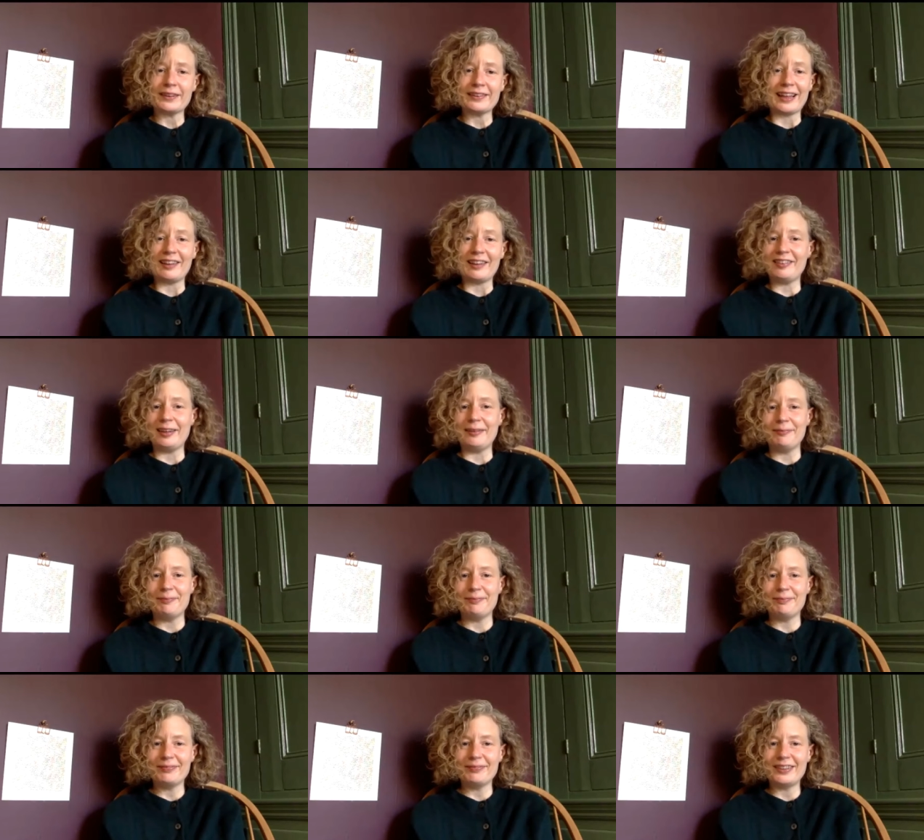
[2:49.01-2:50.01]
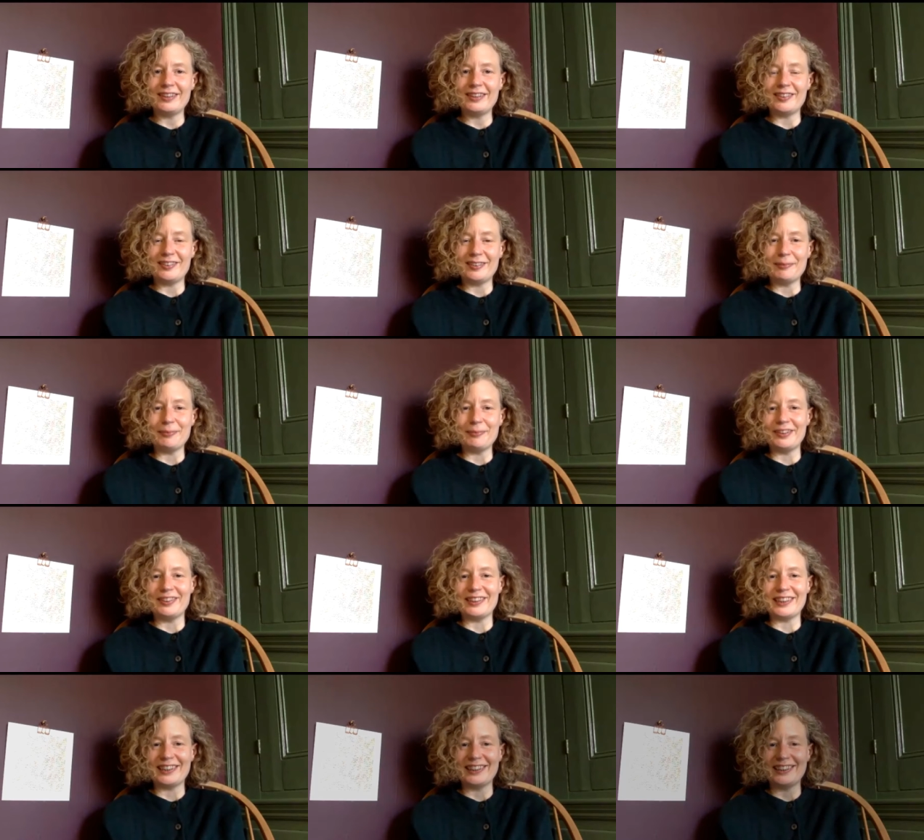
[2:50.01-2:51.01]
That's it. It's as simple as that.